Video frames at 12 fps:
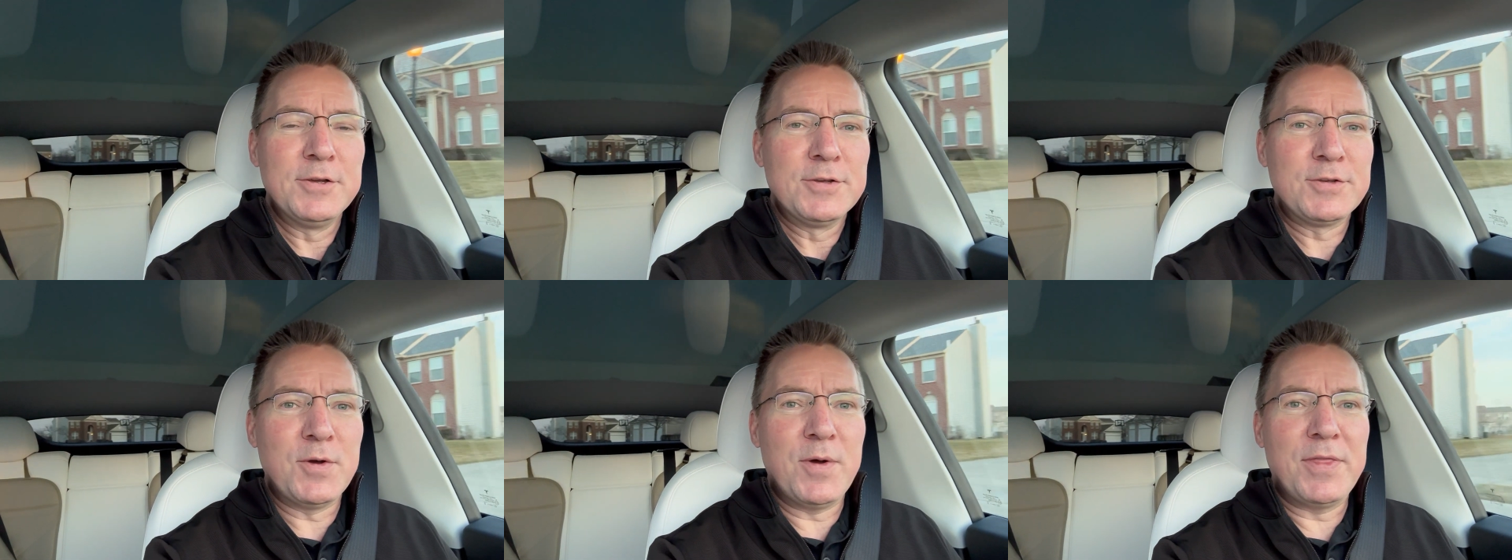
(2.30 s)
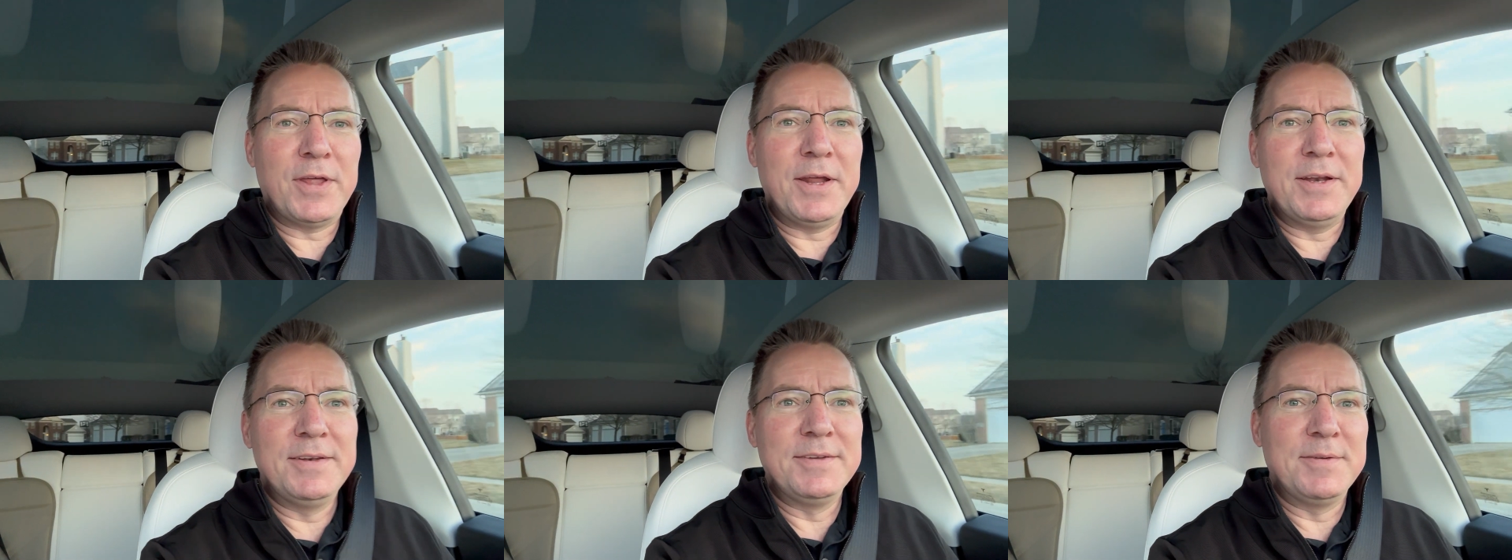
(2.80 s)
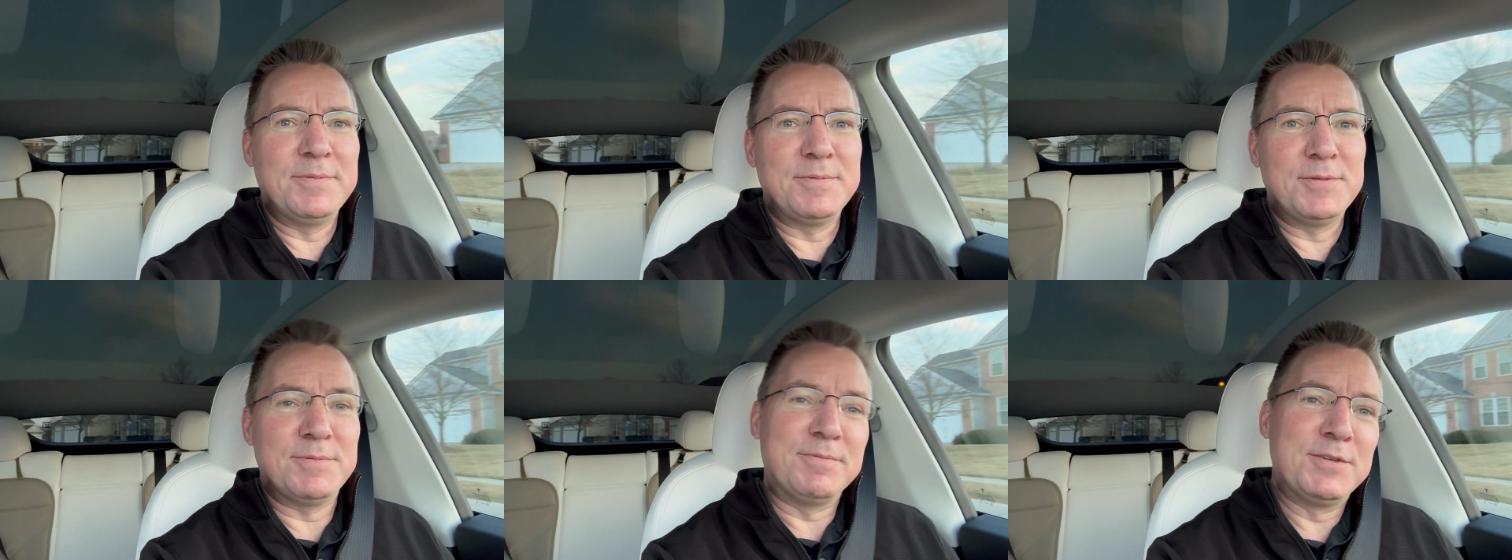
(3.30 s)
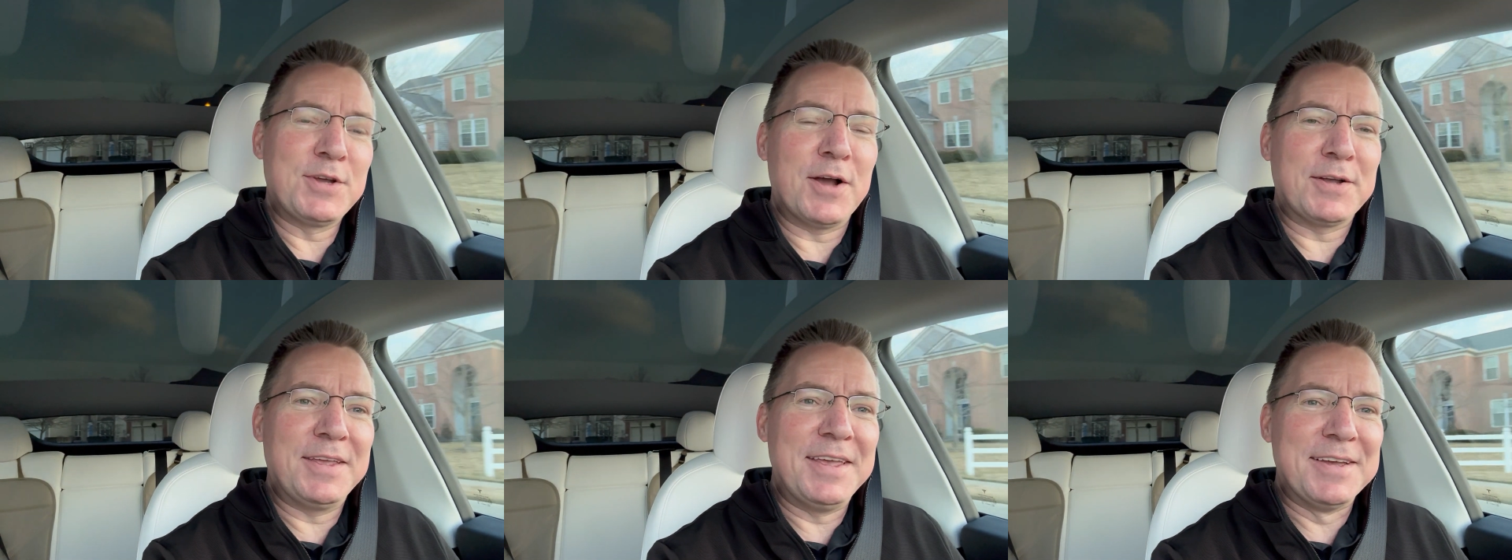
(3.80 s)
So I thought I'd
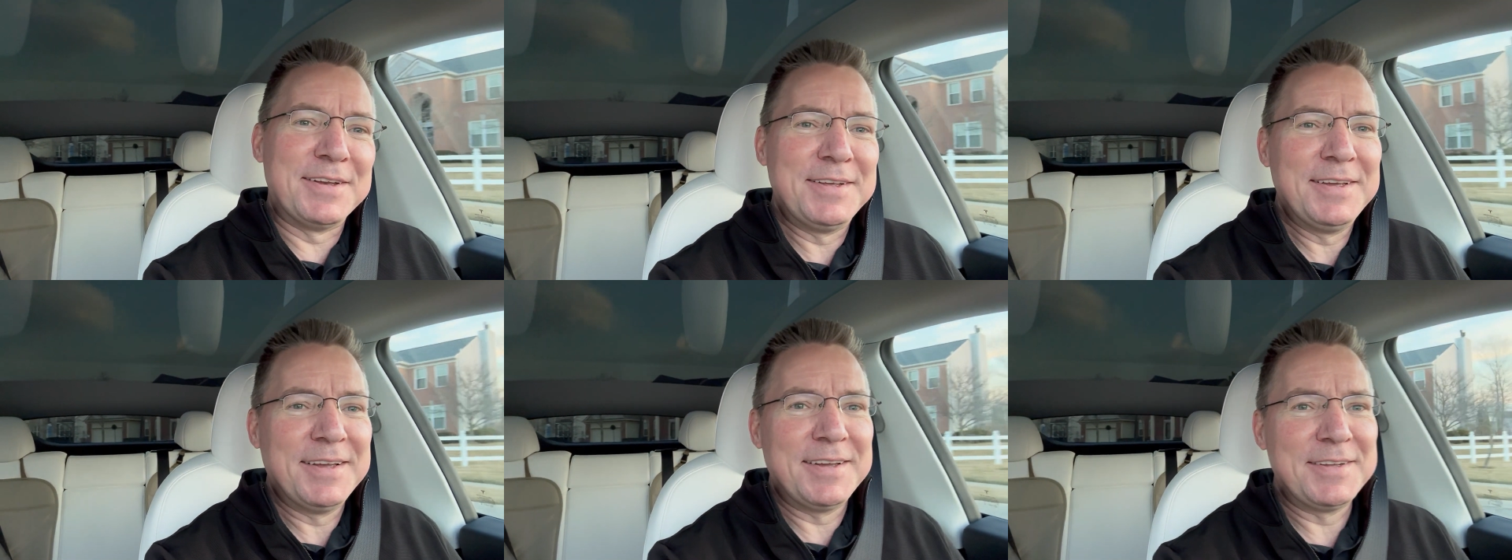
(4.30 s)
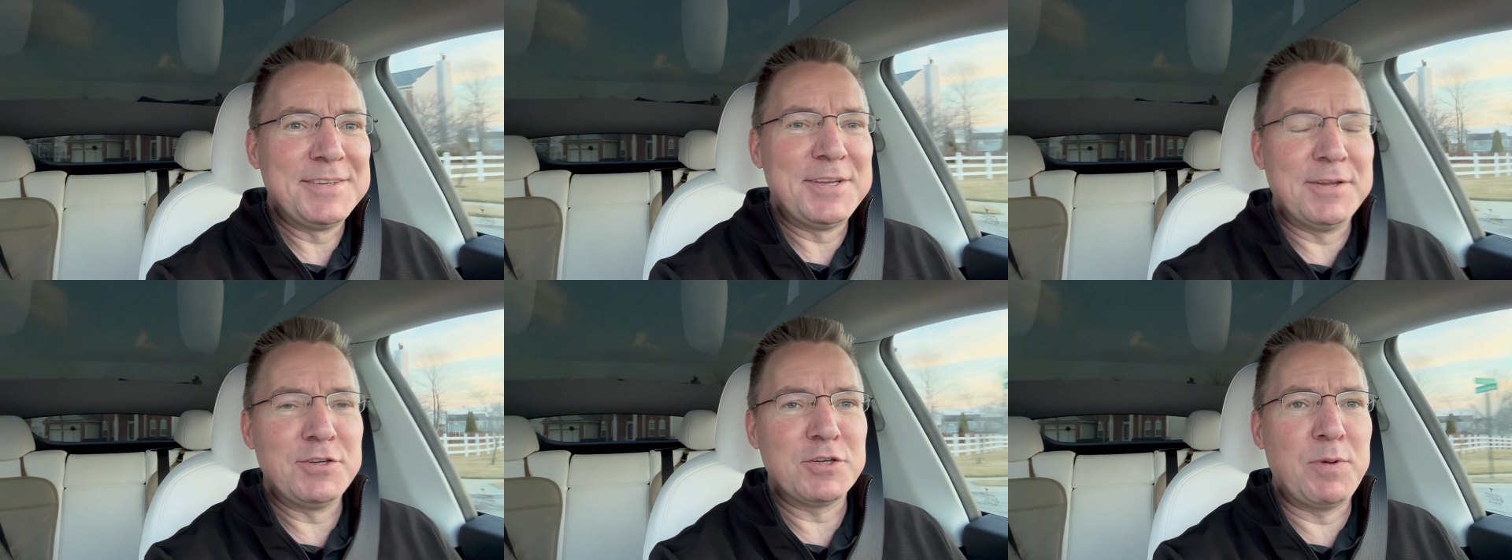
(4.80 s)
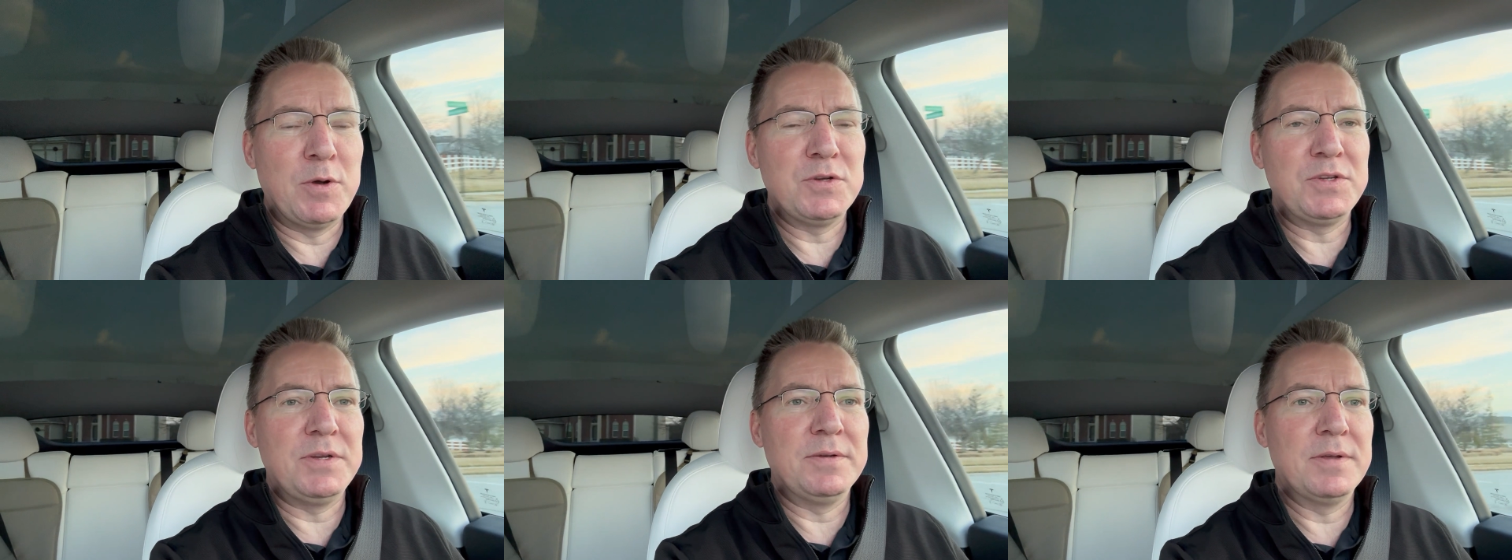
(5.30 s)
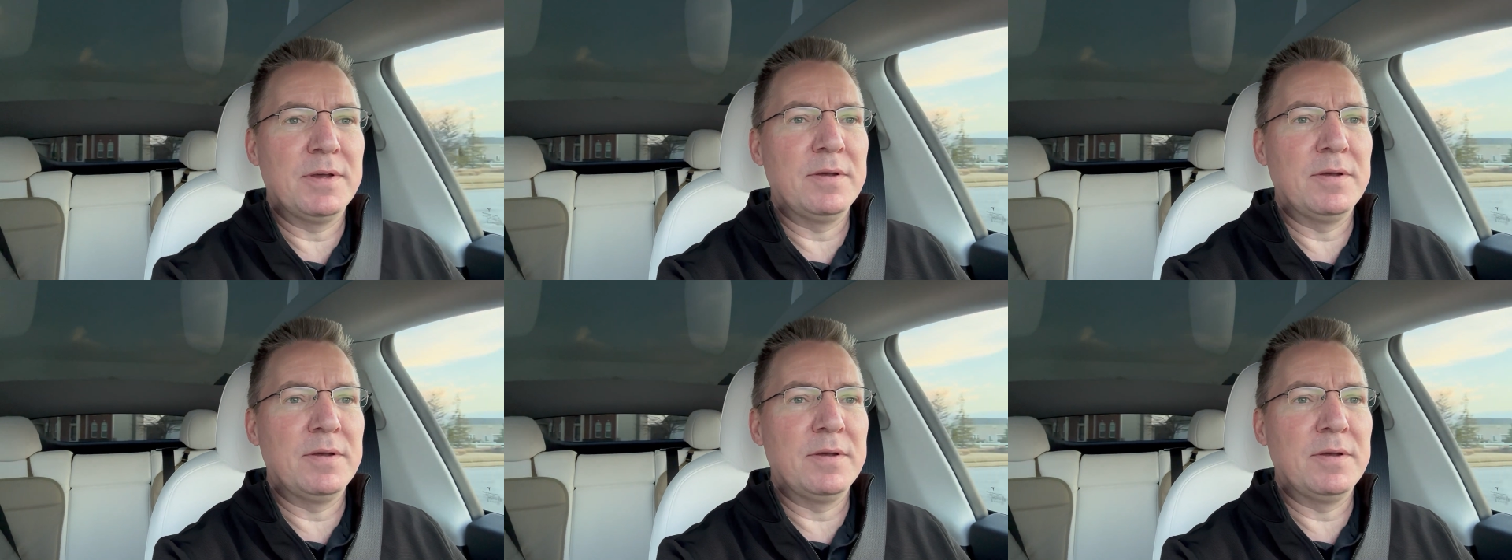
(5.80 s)
talk again, instead of just posting,